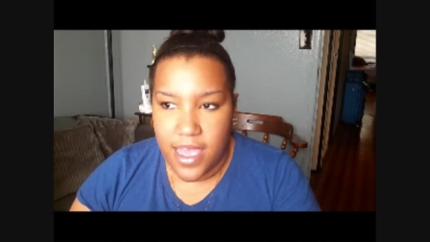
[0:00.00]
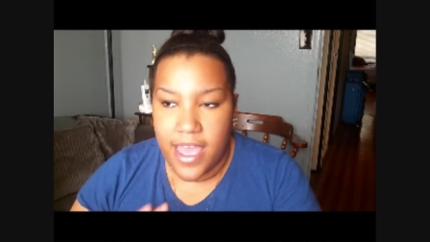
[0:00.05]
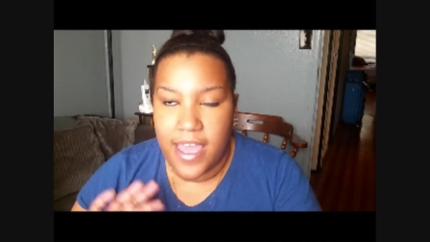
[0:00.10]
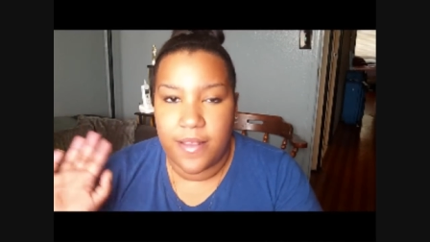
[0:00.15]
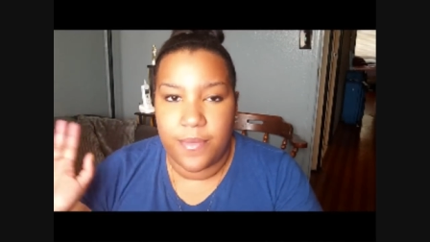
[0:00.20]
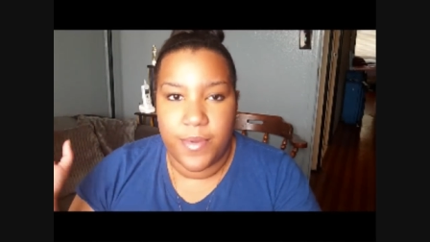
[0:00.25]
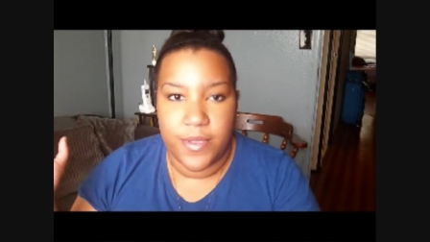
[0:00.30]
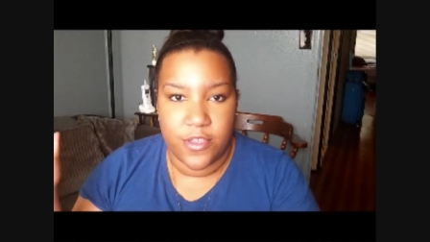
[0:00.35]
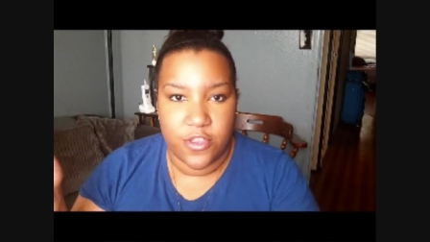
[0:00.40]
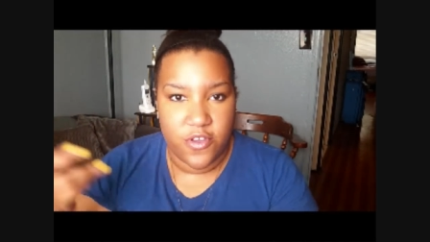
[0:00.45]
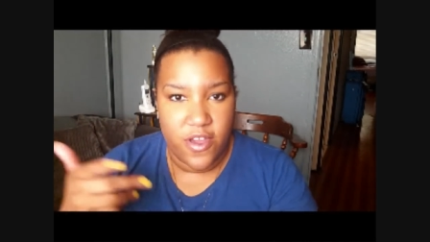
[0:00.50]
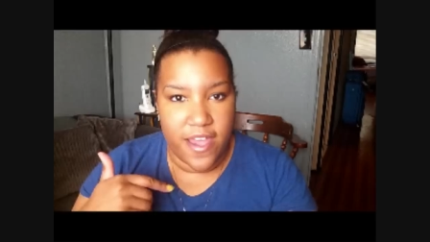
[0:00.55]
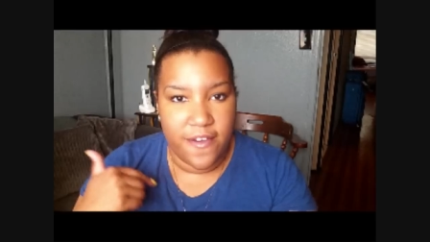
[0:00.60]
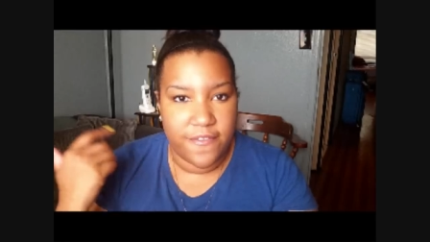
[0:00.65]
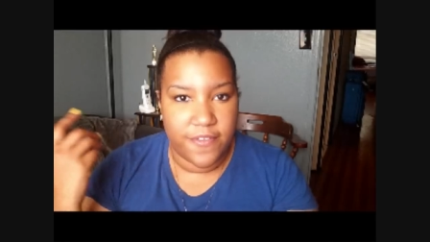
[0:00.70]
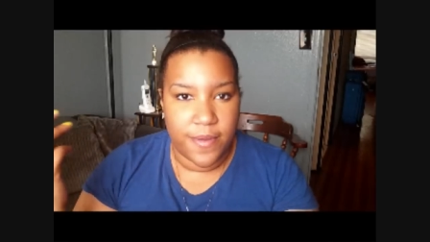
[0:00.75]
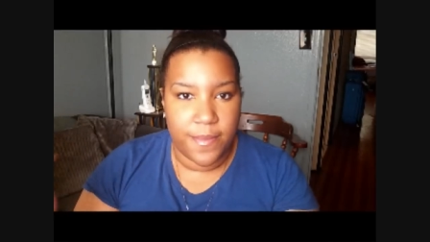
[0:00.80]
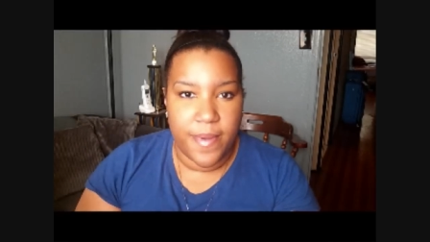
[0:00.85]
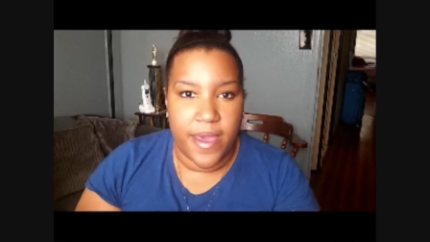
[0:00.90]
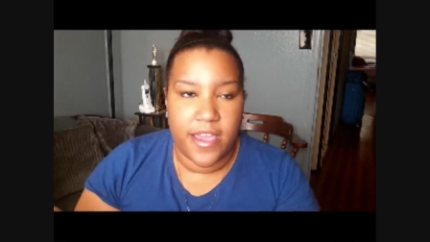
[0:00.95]
I had been
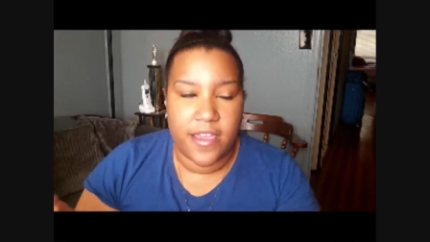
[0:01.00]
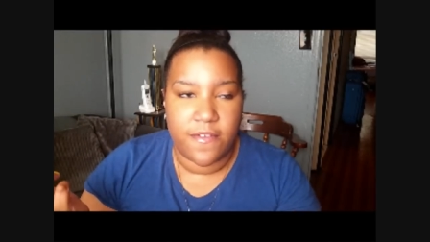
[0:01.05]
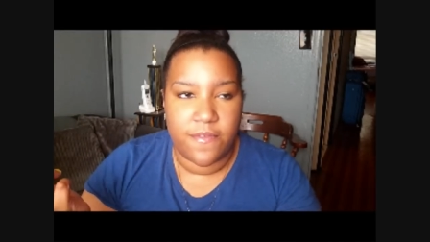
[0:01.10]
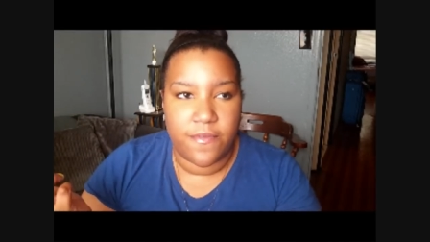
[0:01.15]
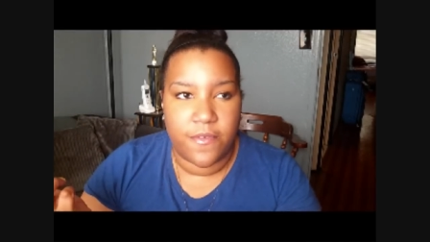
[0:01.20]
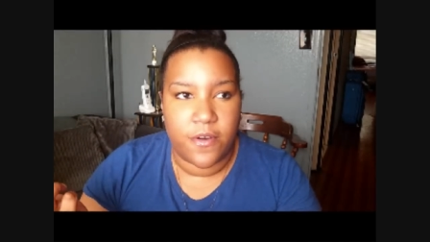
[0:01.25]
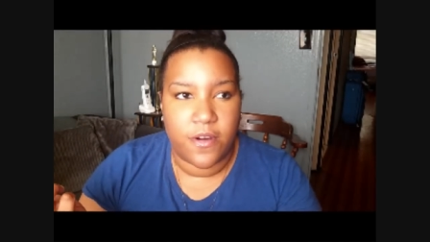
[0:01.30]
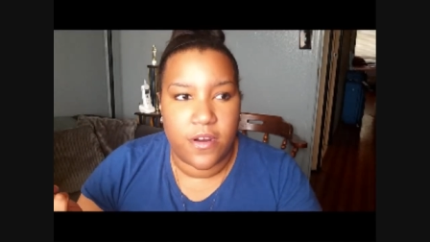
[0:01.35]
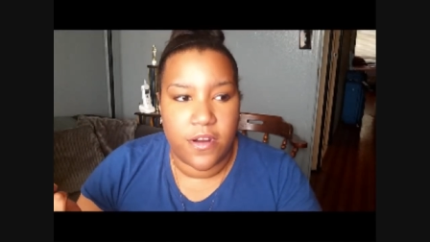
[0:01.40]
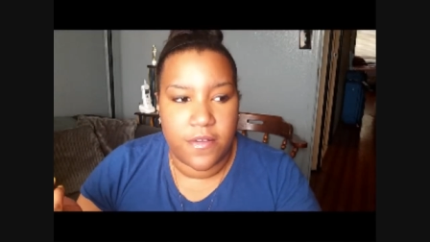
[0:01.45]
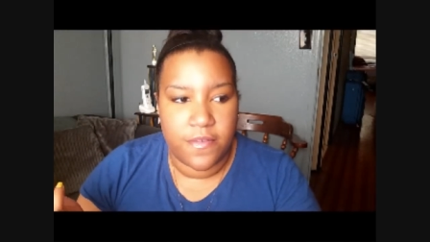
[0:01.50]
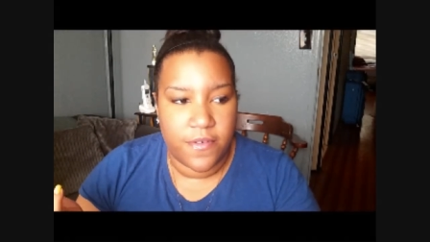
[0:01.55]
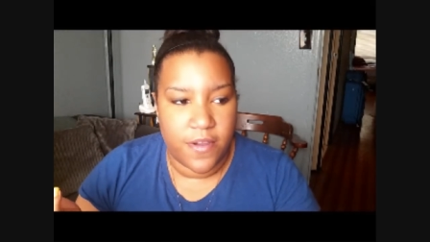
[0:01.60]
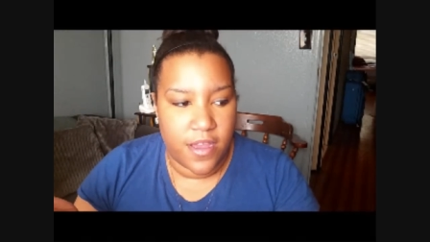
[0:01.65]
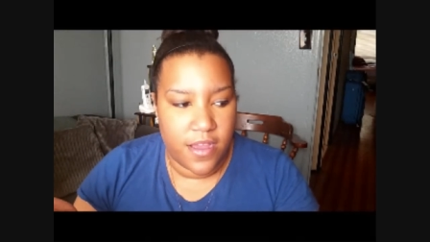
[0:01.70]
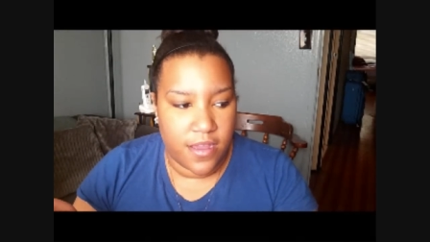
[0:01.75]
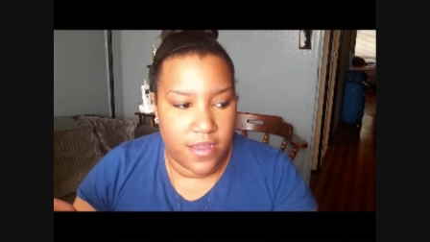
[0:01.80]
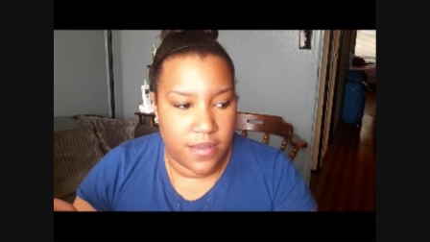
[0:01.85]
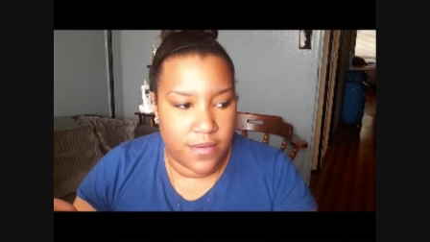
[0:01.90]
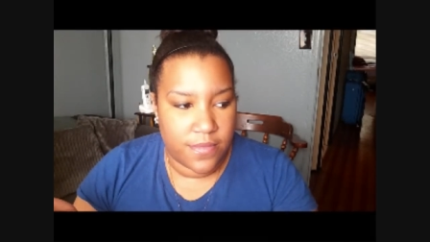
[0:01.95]
traveling back and forth,
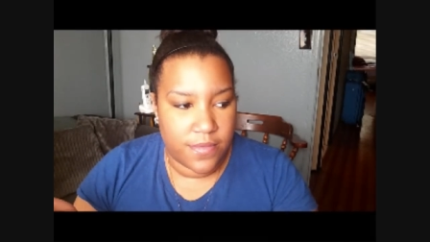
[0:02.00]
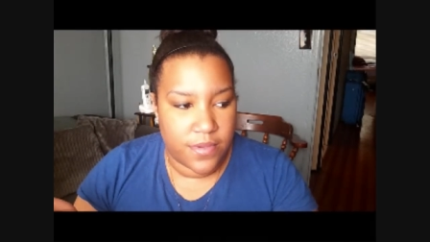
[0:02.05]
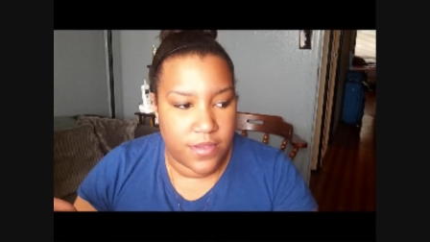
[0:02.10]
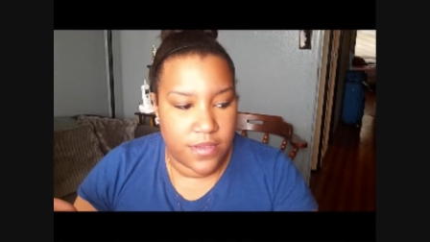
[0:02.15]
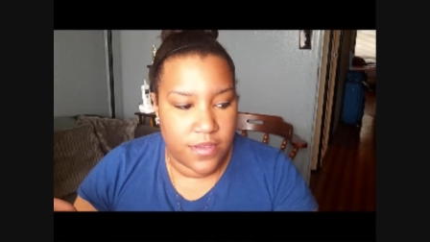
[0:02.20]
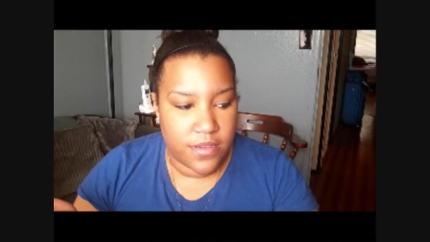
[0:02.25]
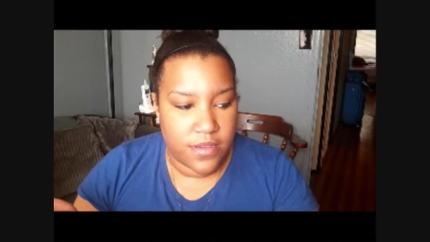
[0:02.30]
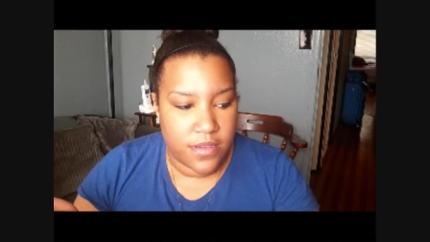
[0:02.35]
um,